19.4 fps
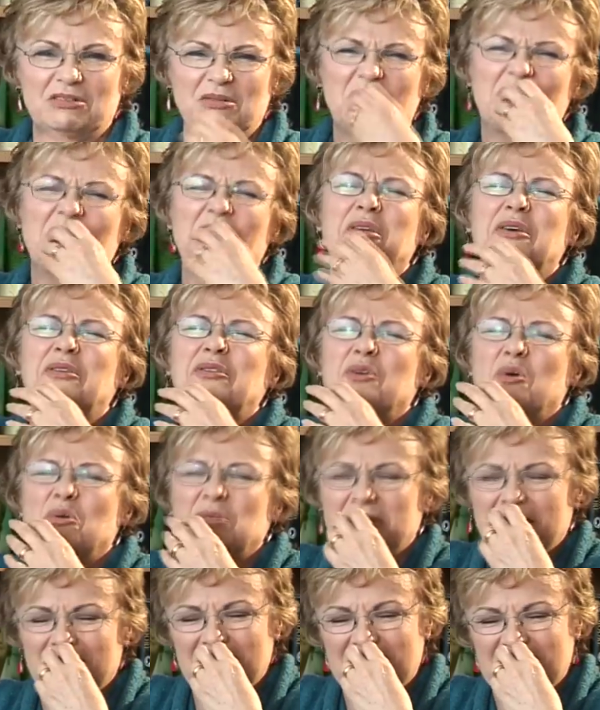
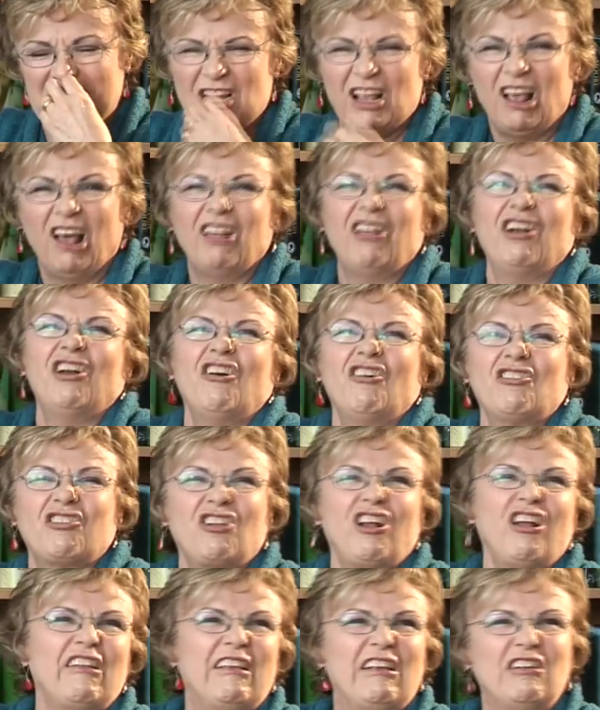thought of these things. They're a lot
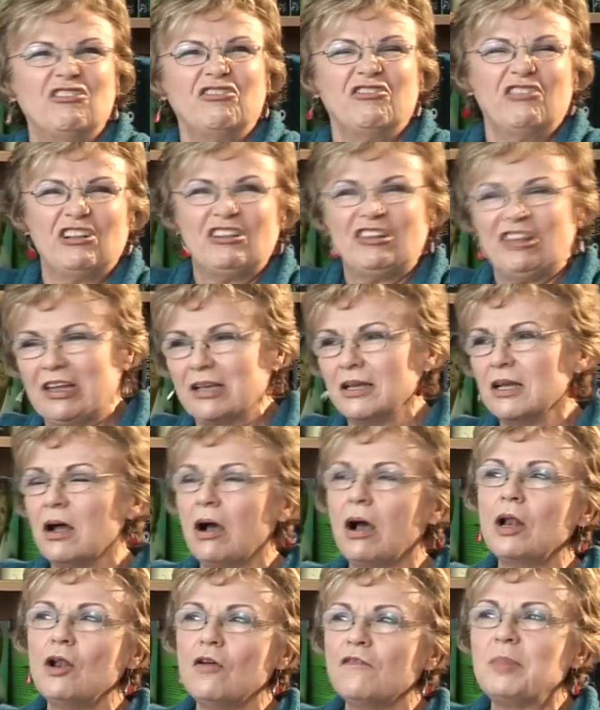slightly ill-fitting.
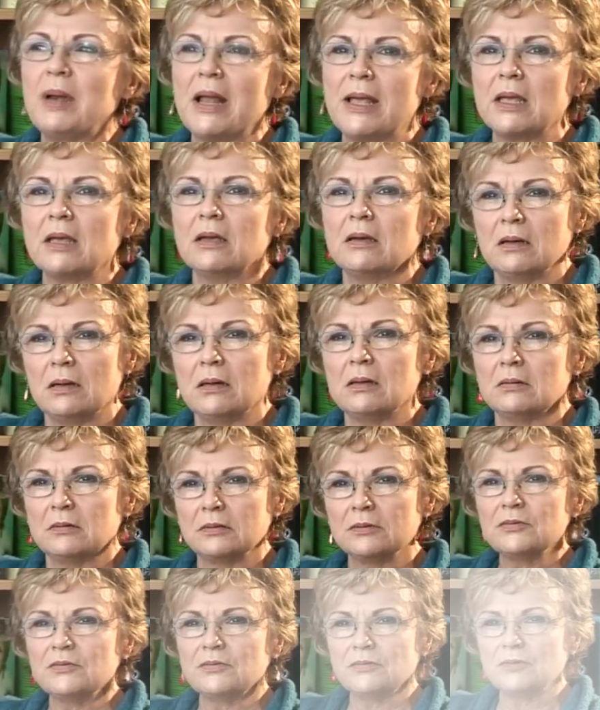I love playing her.
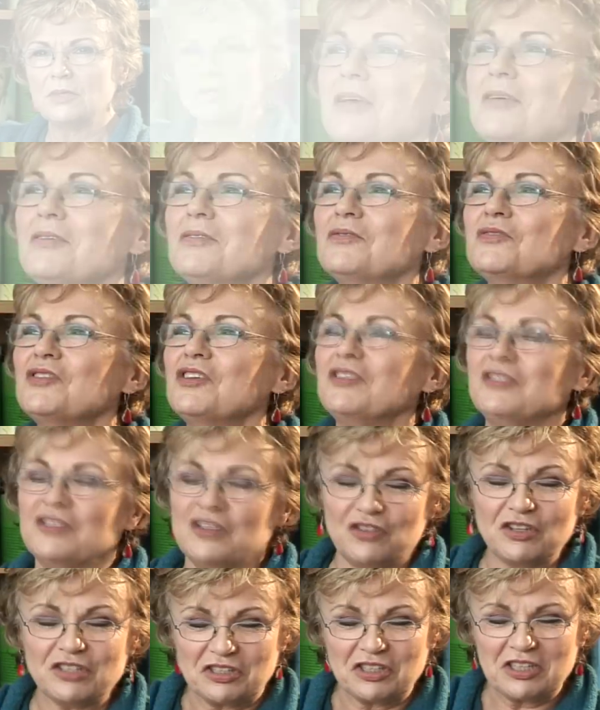
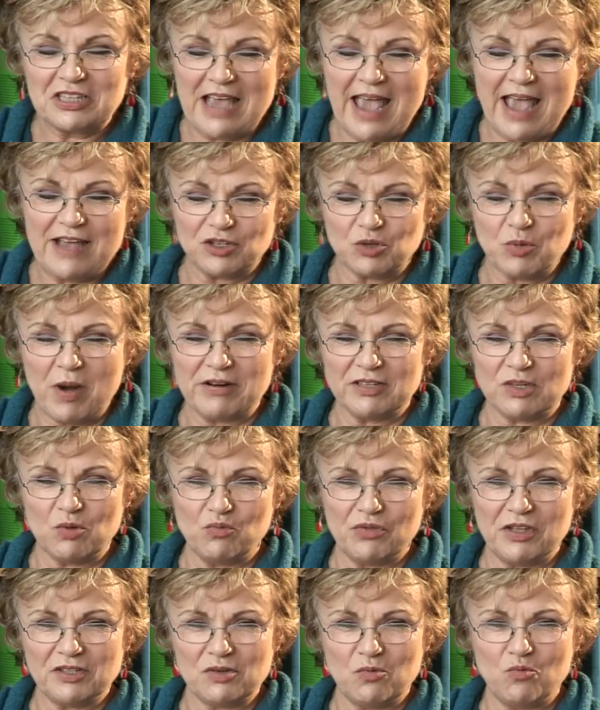There's a sketch where there's
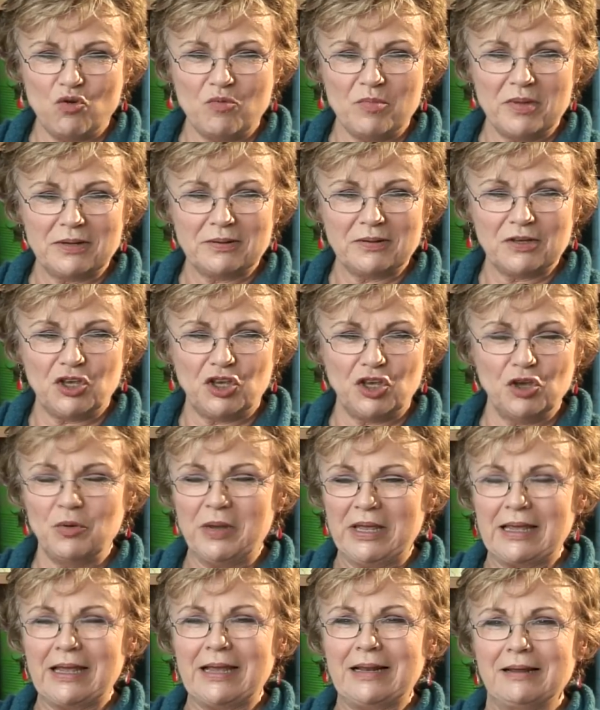a, there's a woman
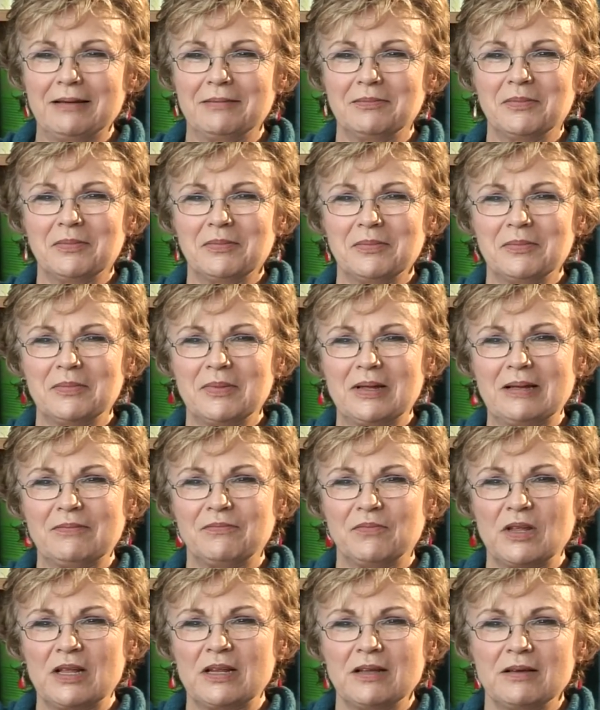queuing in a
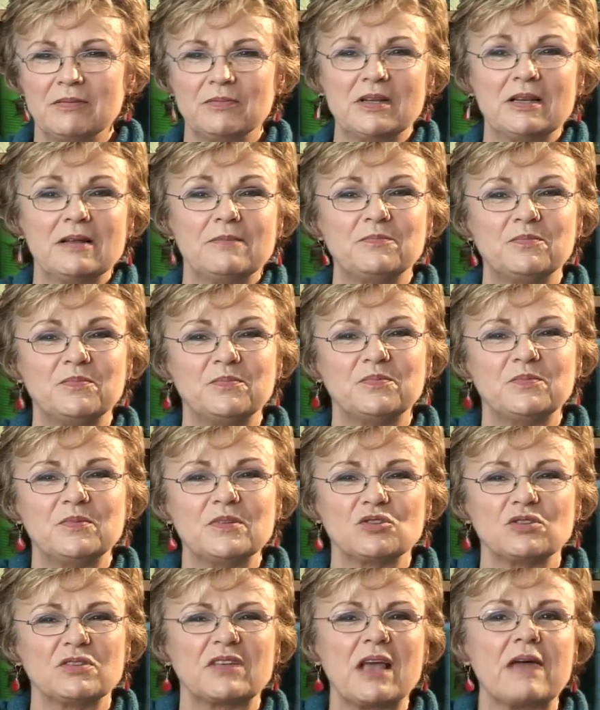in a in a
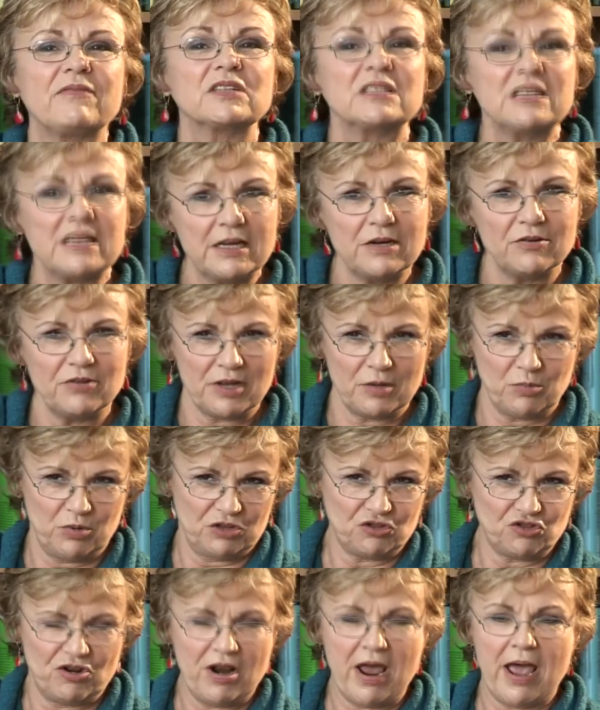sort of cafeteria with a
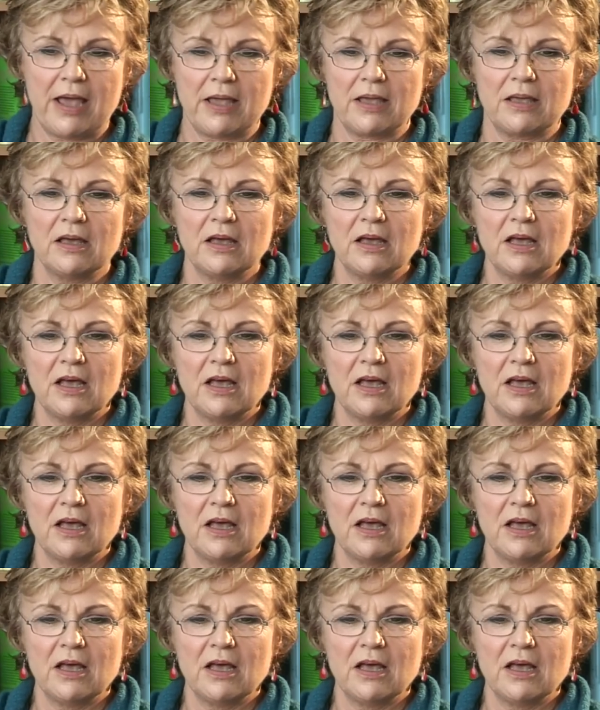tray,